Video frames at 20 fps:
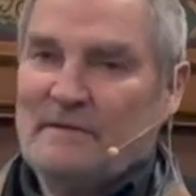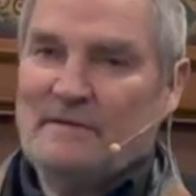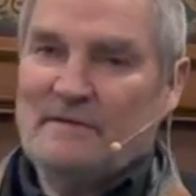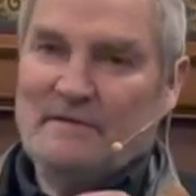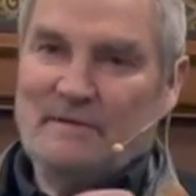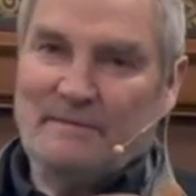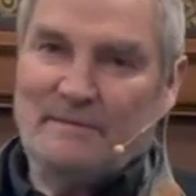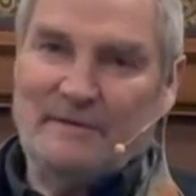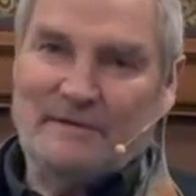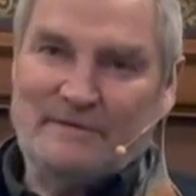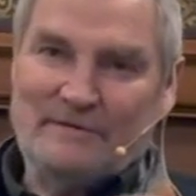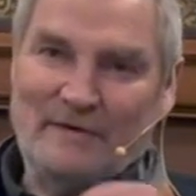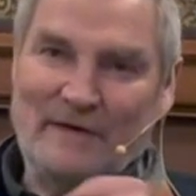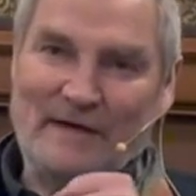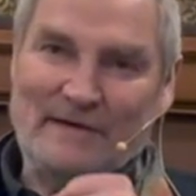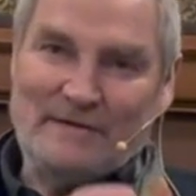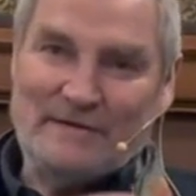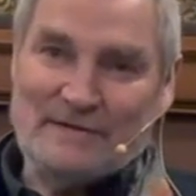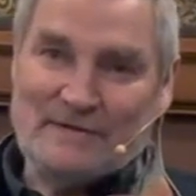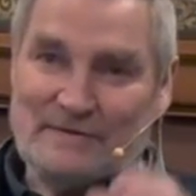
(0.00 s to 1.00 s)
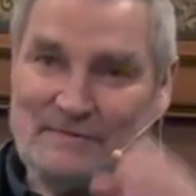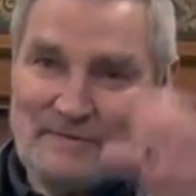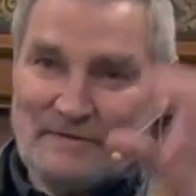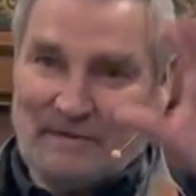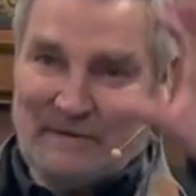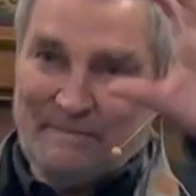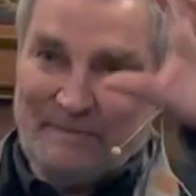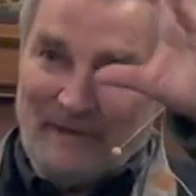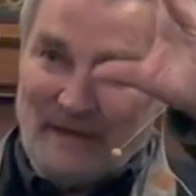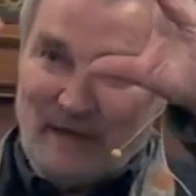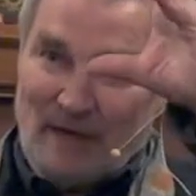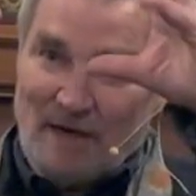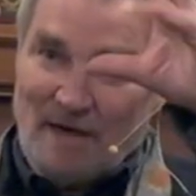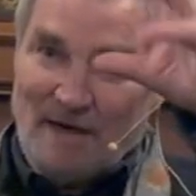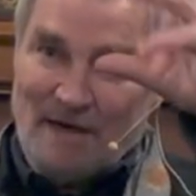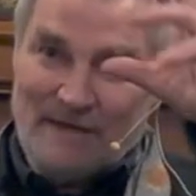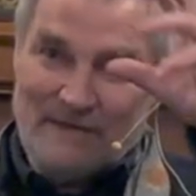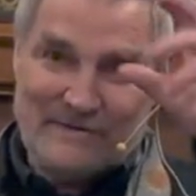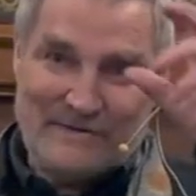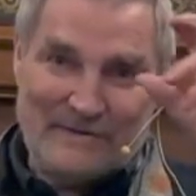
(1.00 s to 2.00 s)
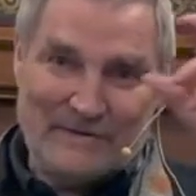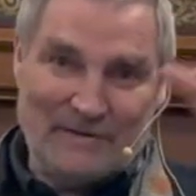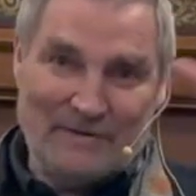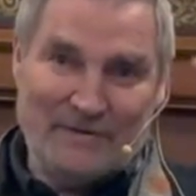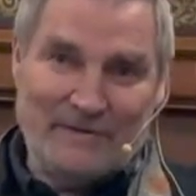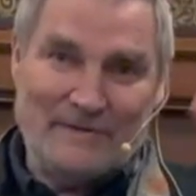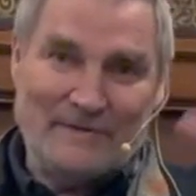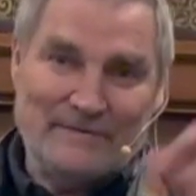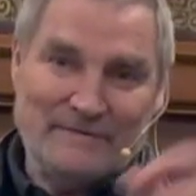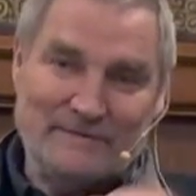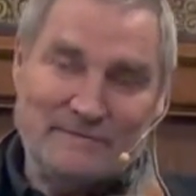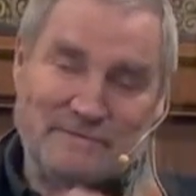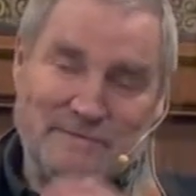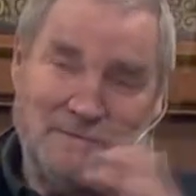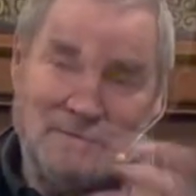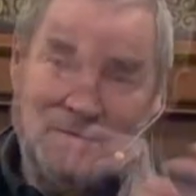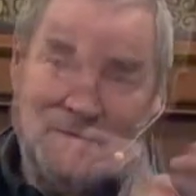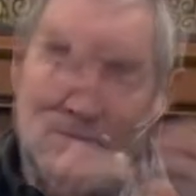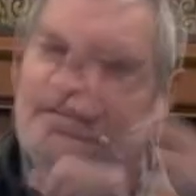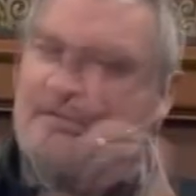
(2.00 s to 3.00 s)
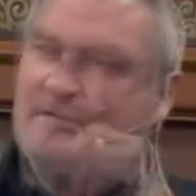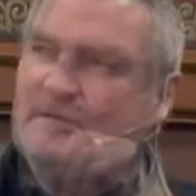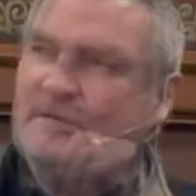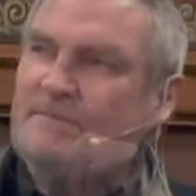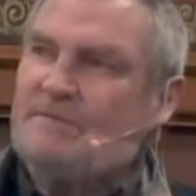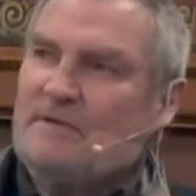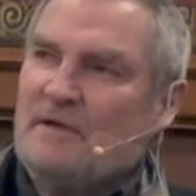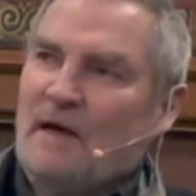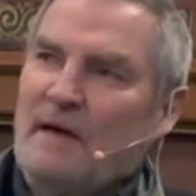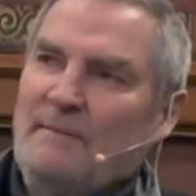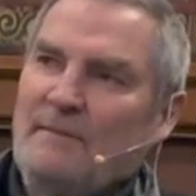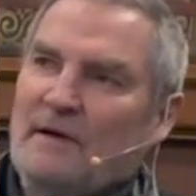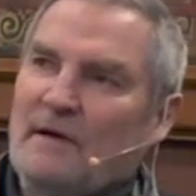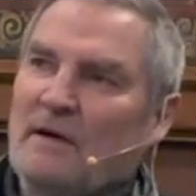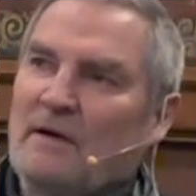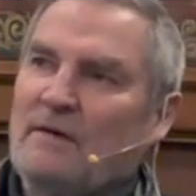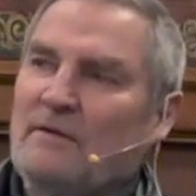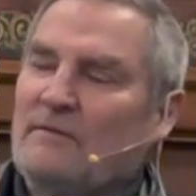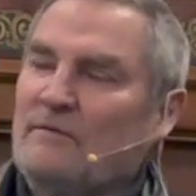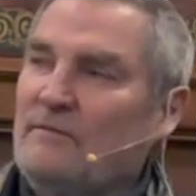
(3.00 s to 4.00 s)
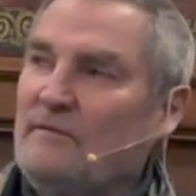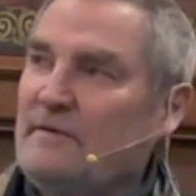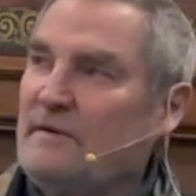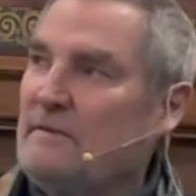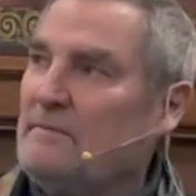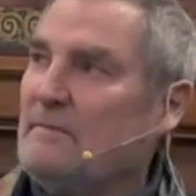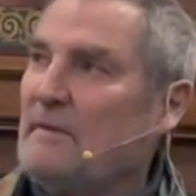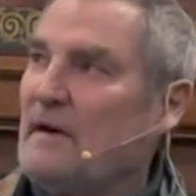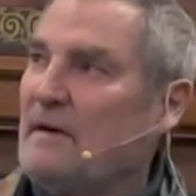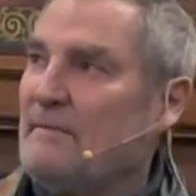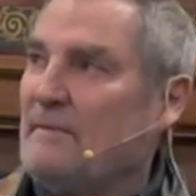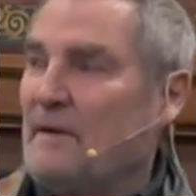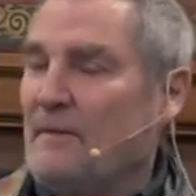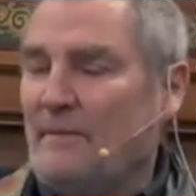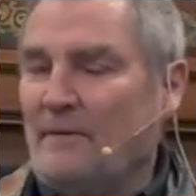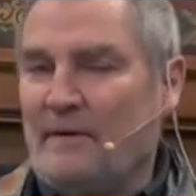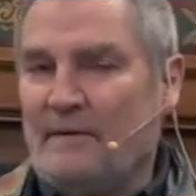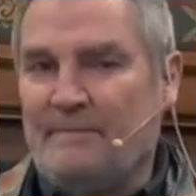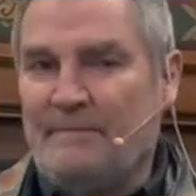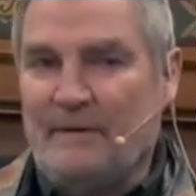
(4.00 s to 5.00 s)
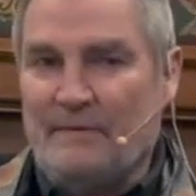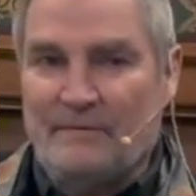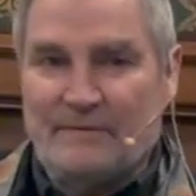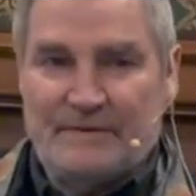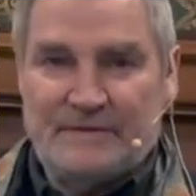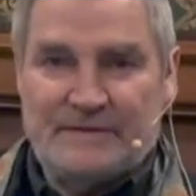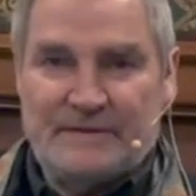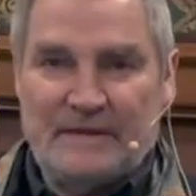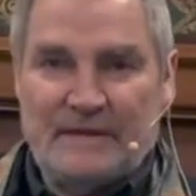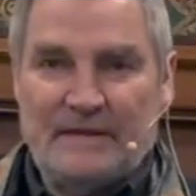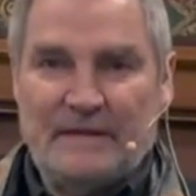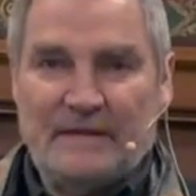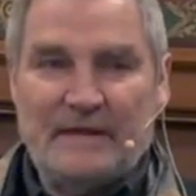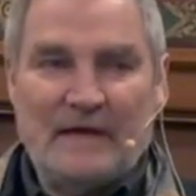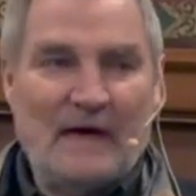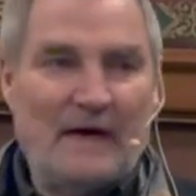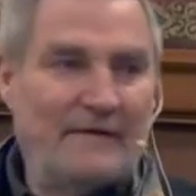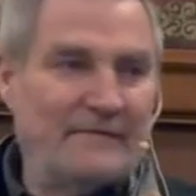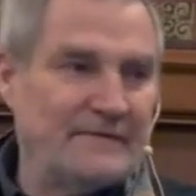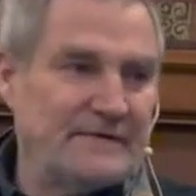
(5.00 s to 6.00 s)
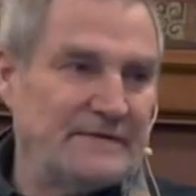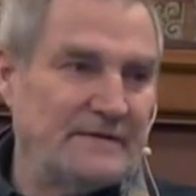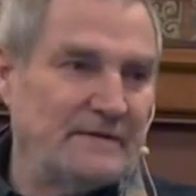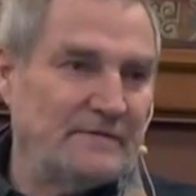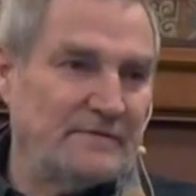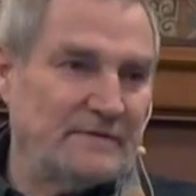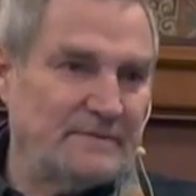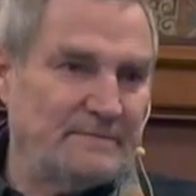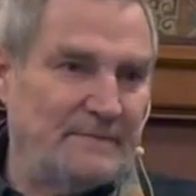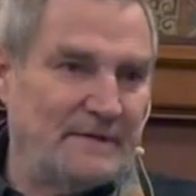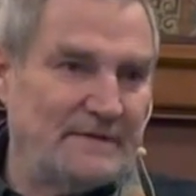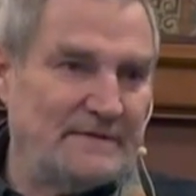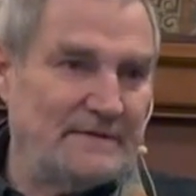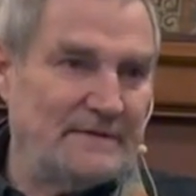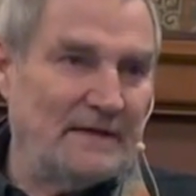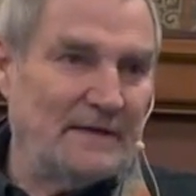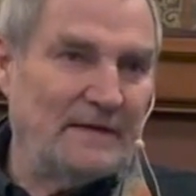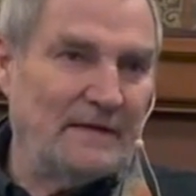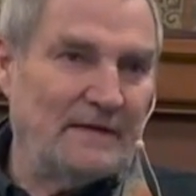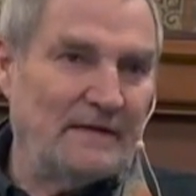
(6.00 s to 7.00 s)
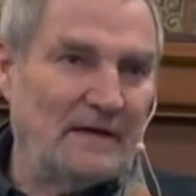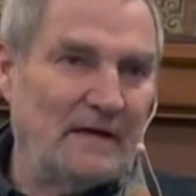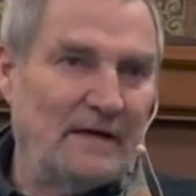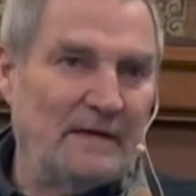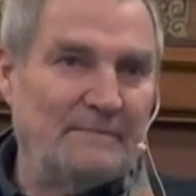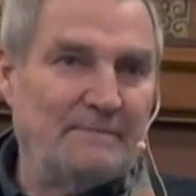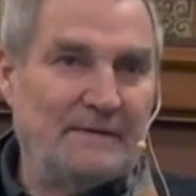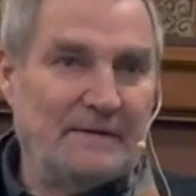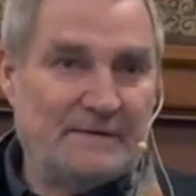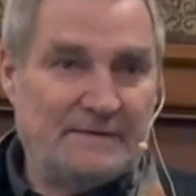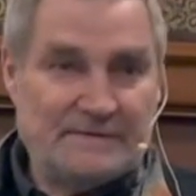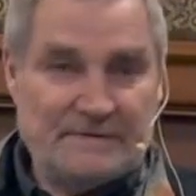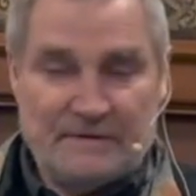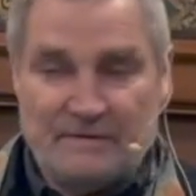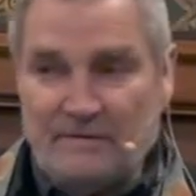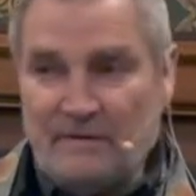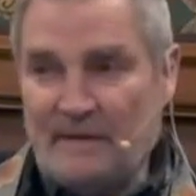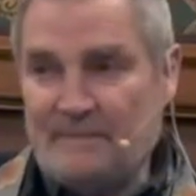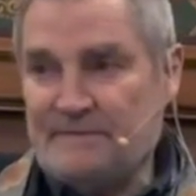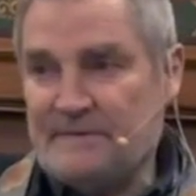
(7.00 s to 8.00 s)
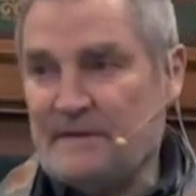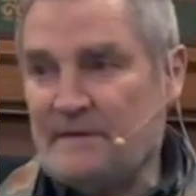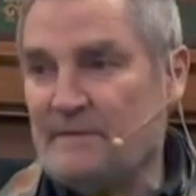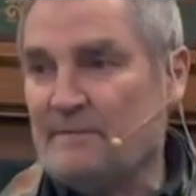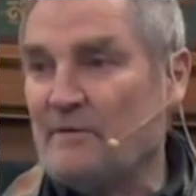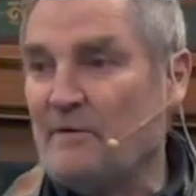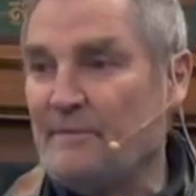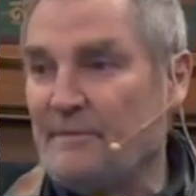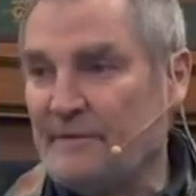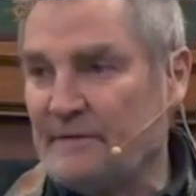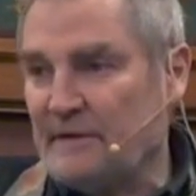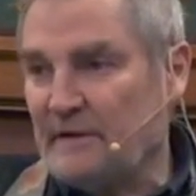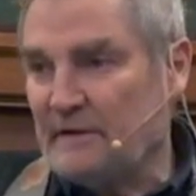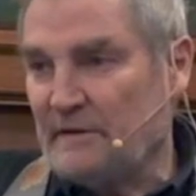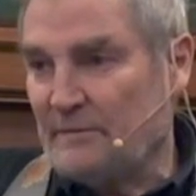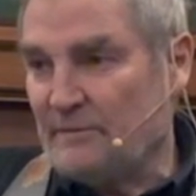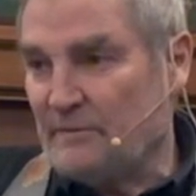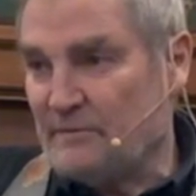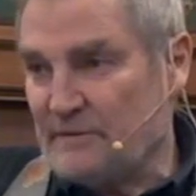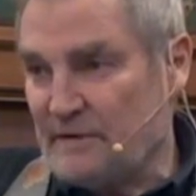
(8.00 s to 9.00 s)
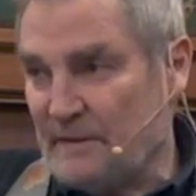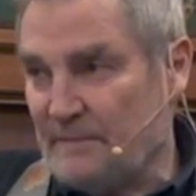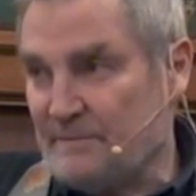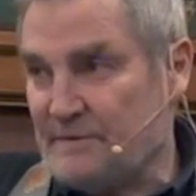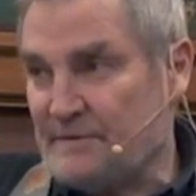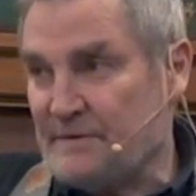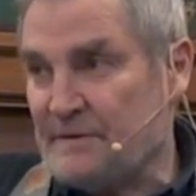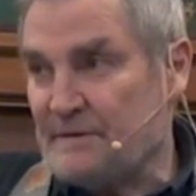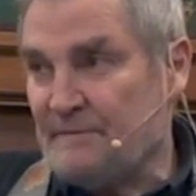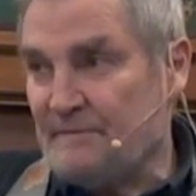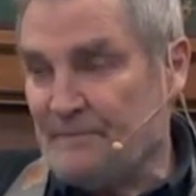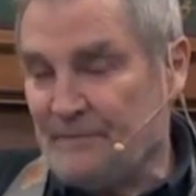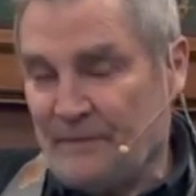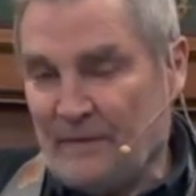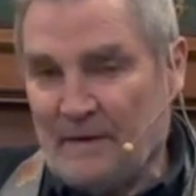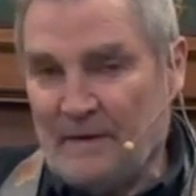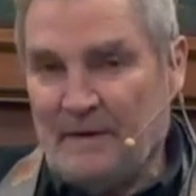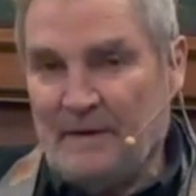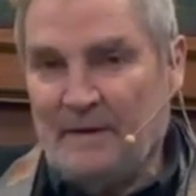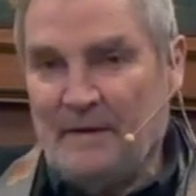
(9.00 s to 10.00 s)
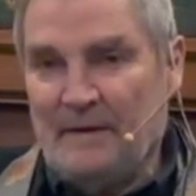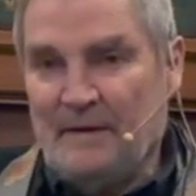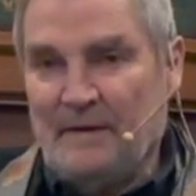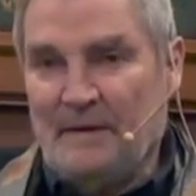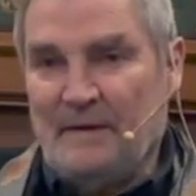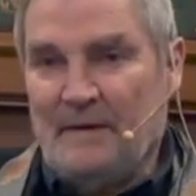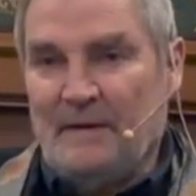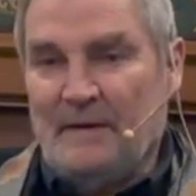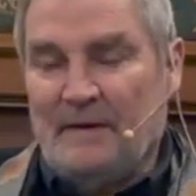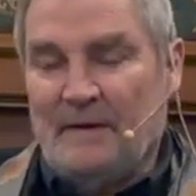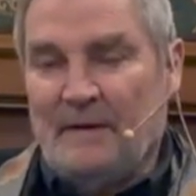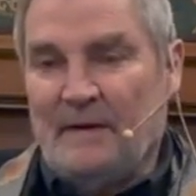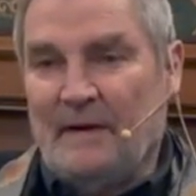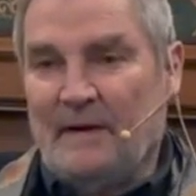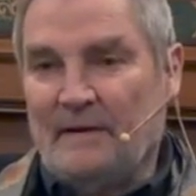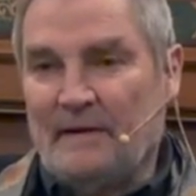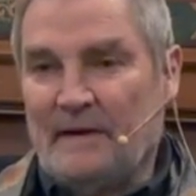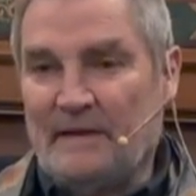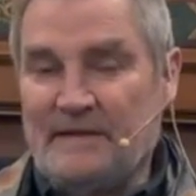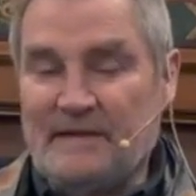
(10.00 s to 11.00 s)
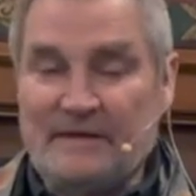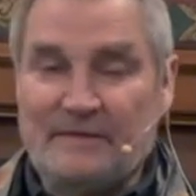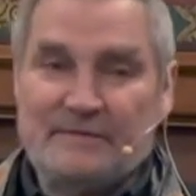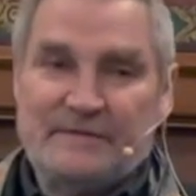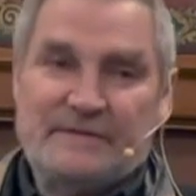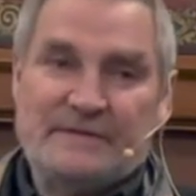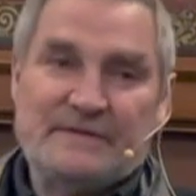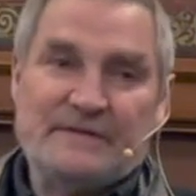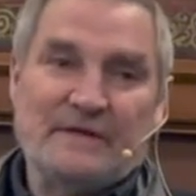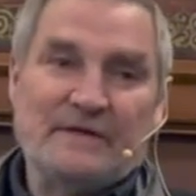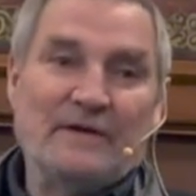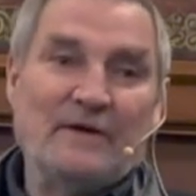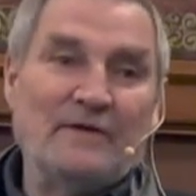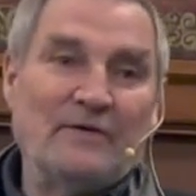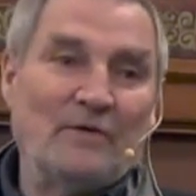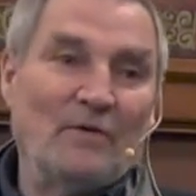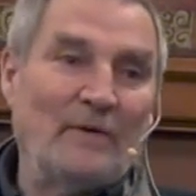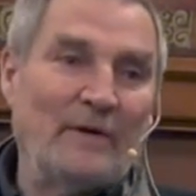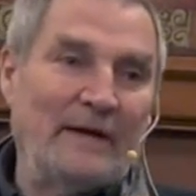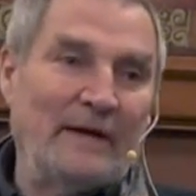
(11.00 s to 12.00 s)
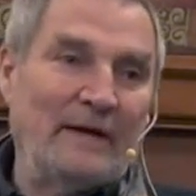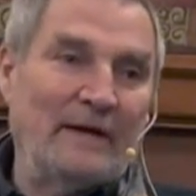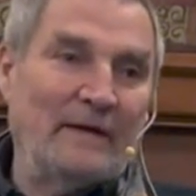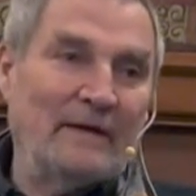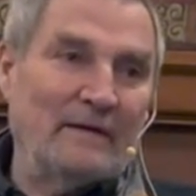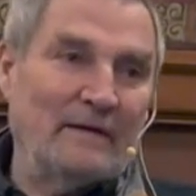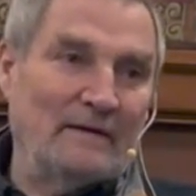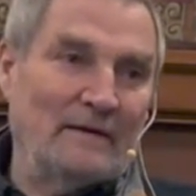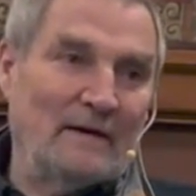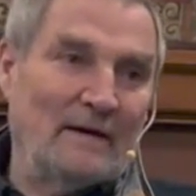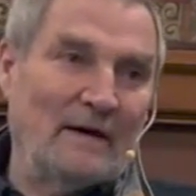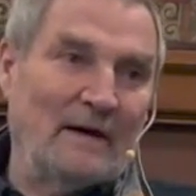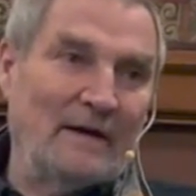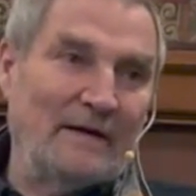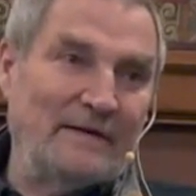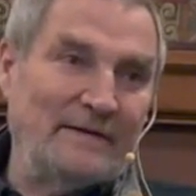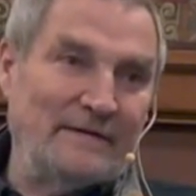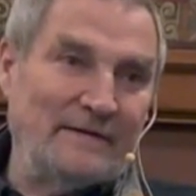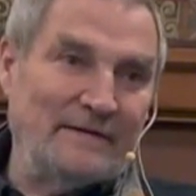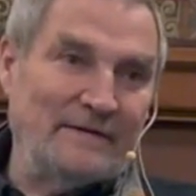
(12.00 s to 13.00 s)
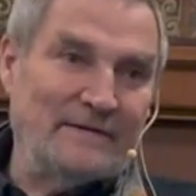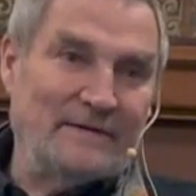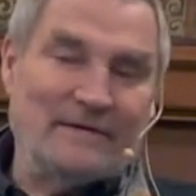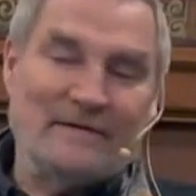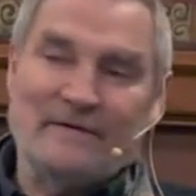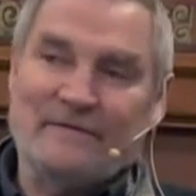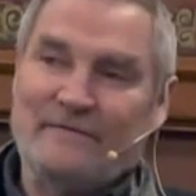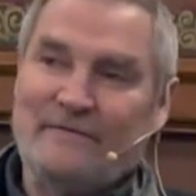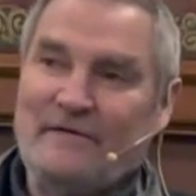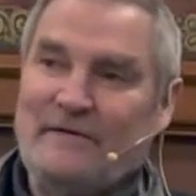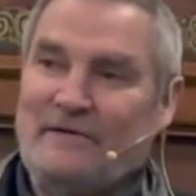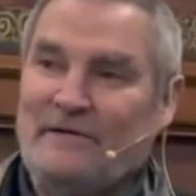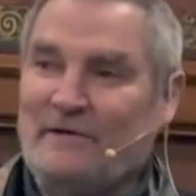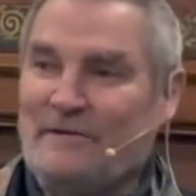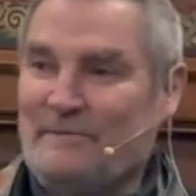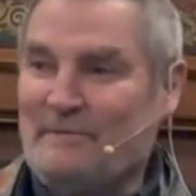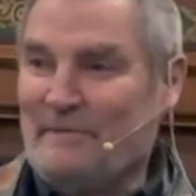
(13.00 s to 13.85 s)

The big tractors with their big eyes are going. Some time ago, within my memory, people decided harvesting was best done at night because the grapes had a more predictable temperature. And I think it was just an annoying idea that the vineyard